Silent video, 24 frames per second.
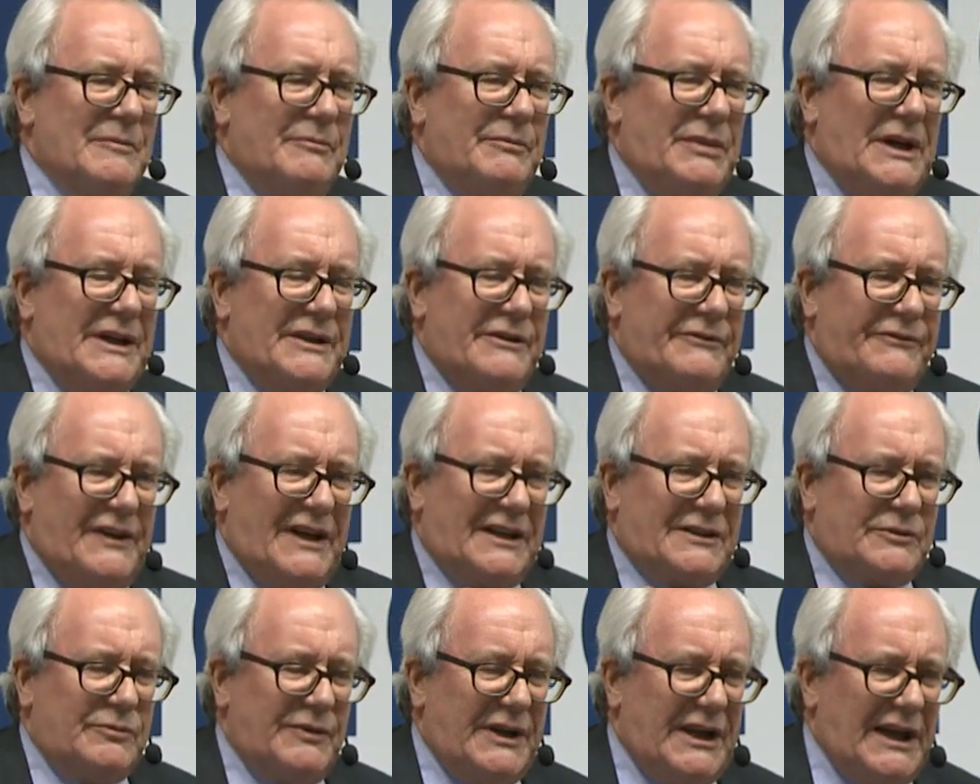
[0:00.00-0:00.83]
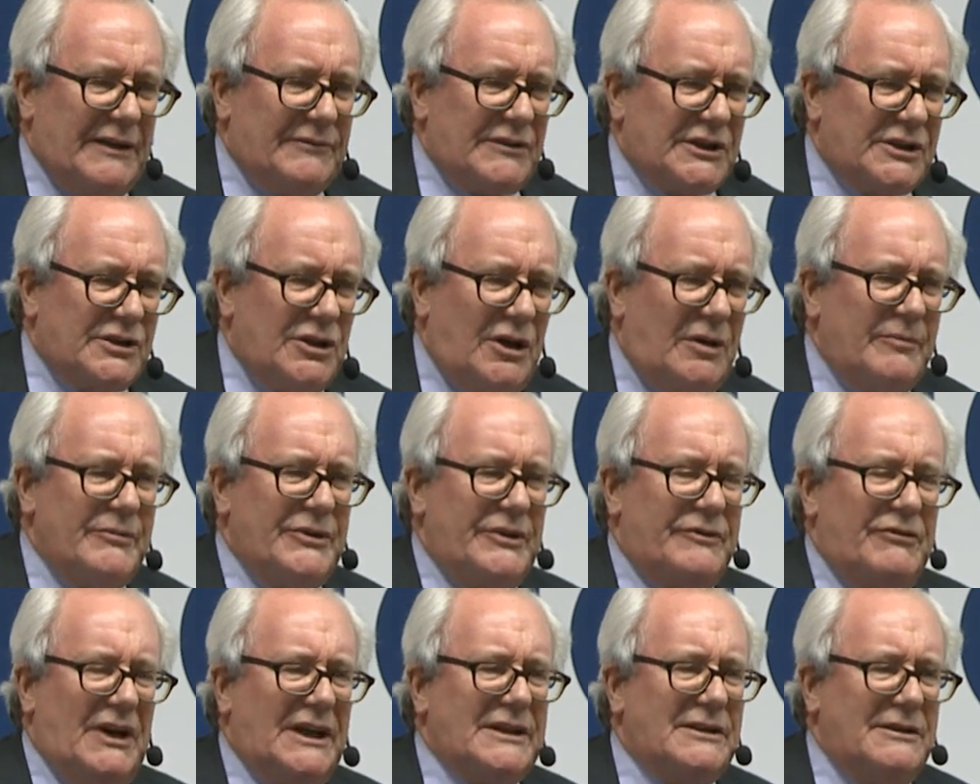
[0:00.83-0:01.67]
by the fact we have a
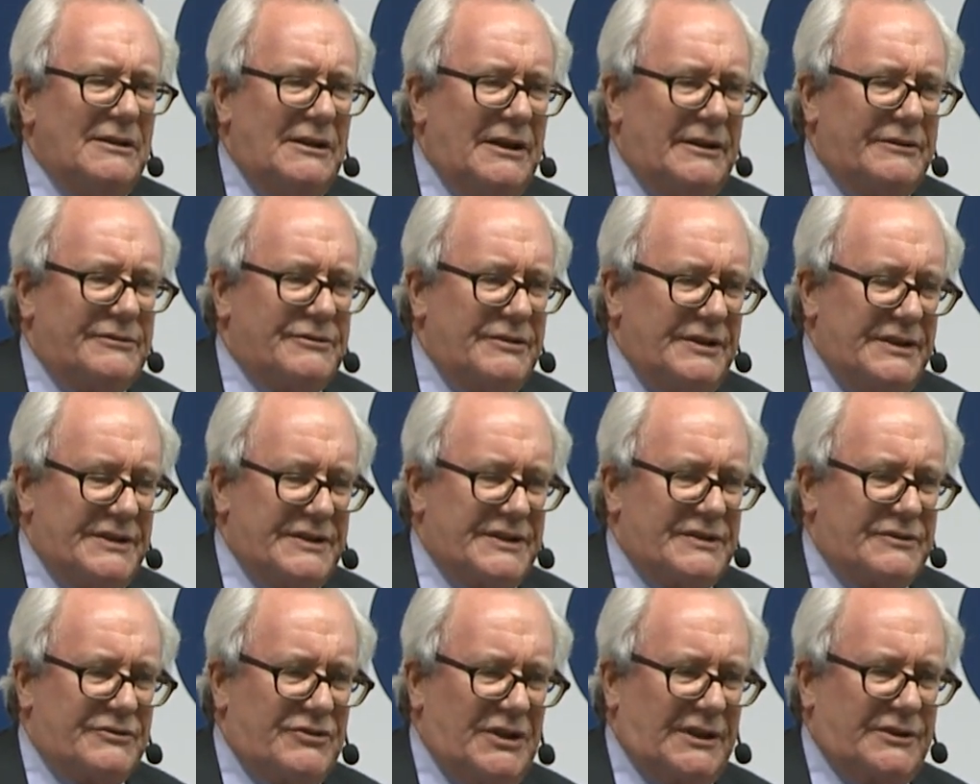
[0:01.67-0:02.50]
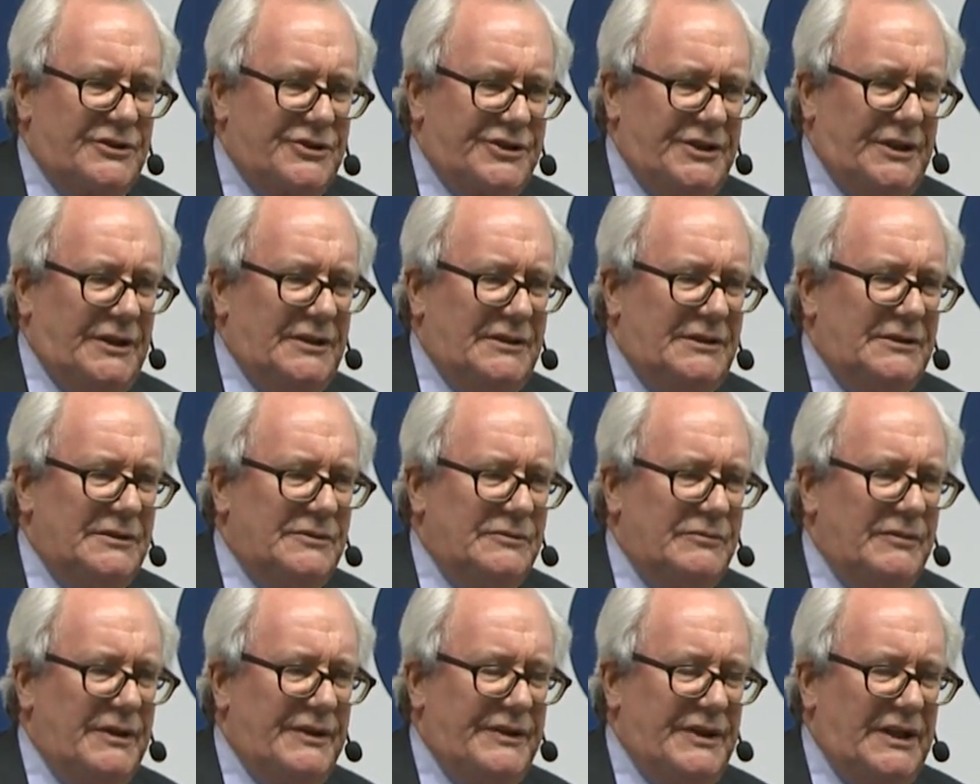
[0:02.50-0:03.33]
common regulatory structure
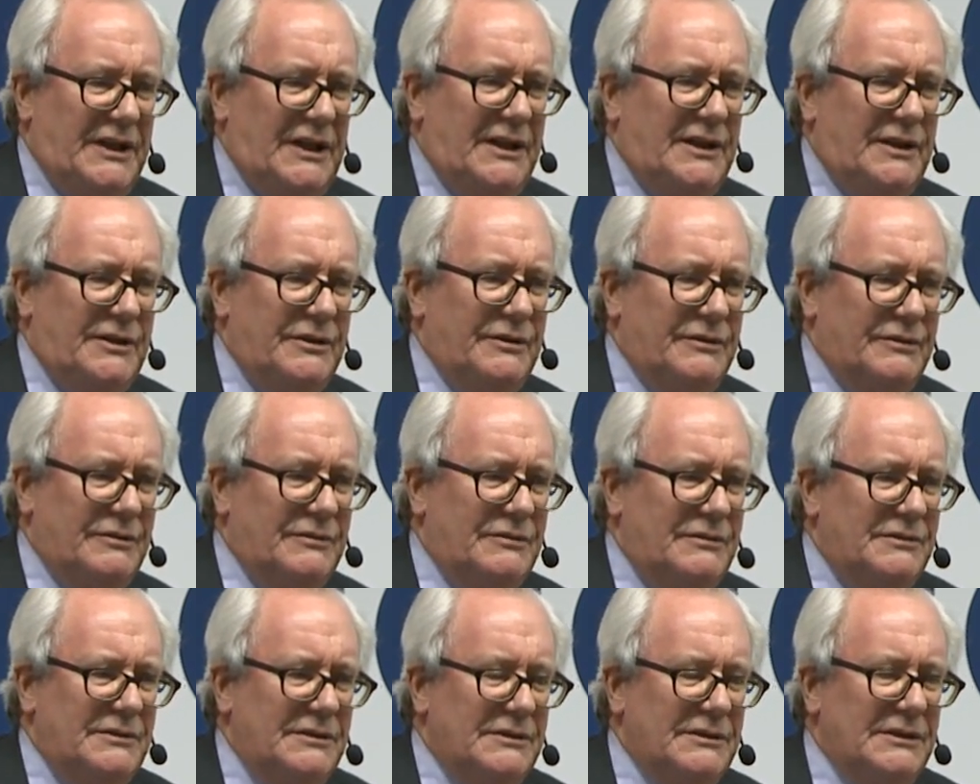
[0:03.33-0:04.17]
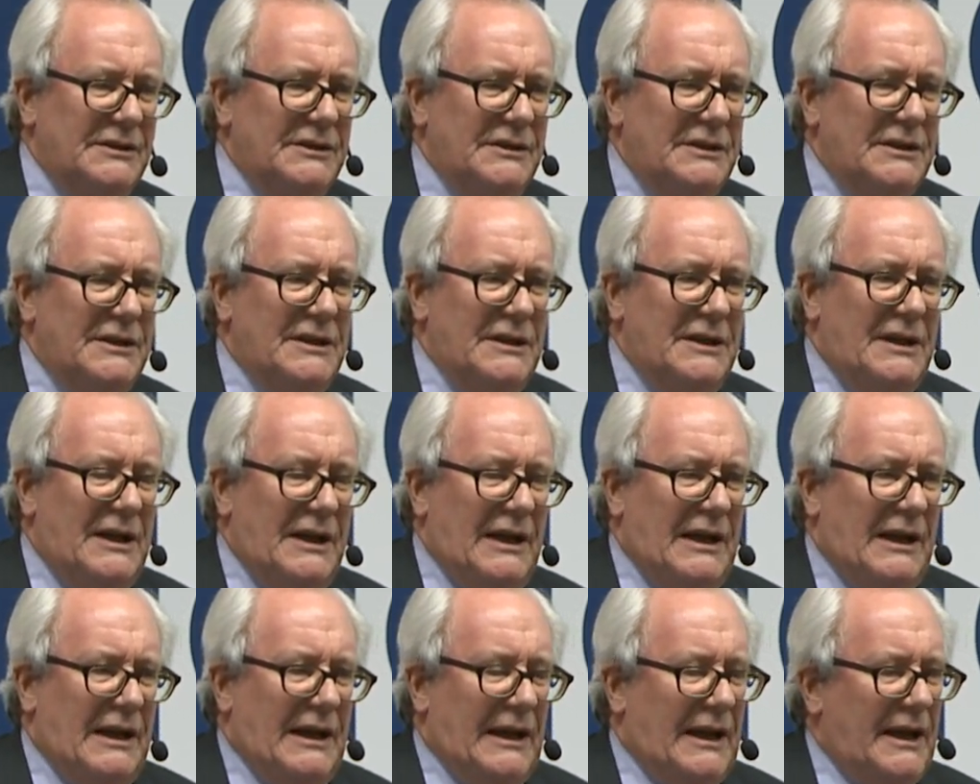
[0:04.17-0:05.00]
with the EU.
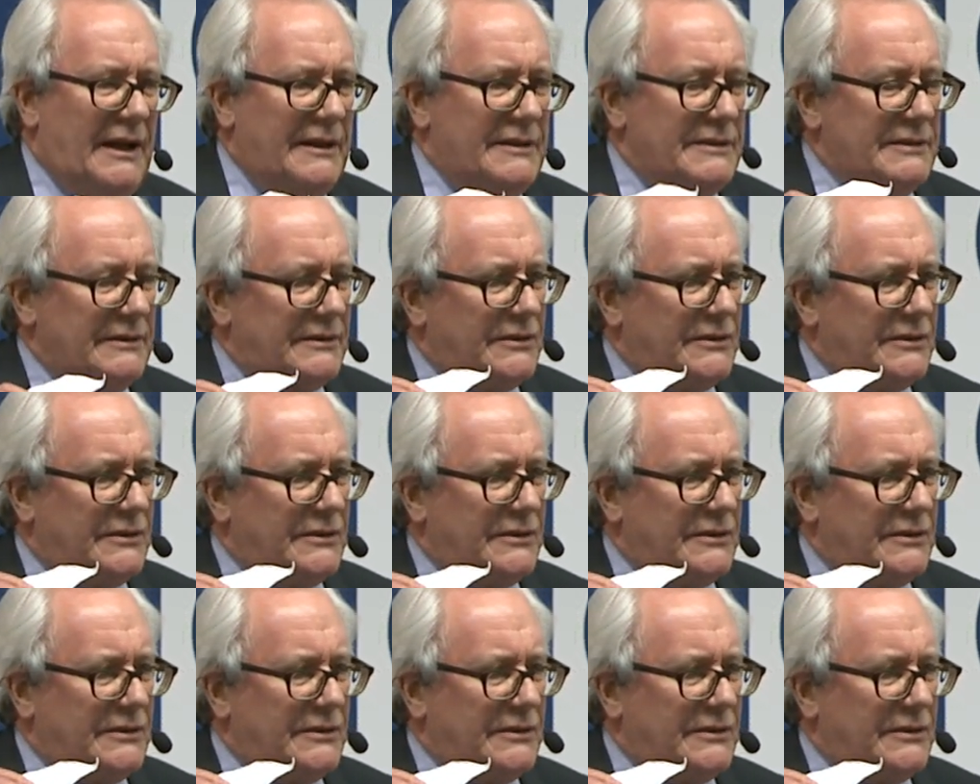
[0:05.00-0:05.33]
And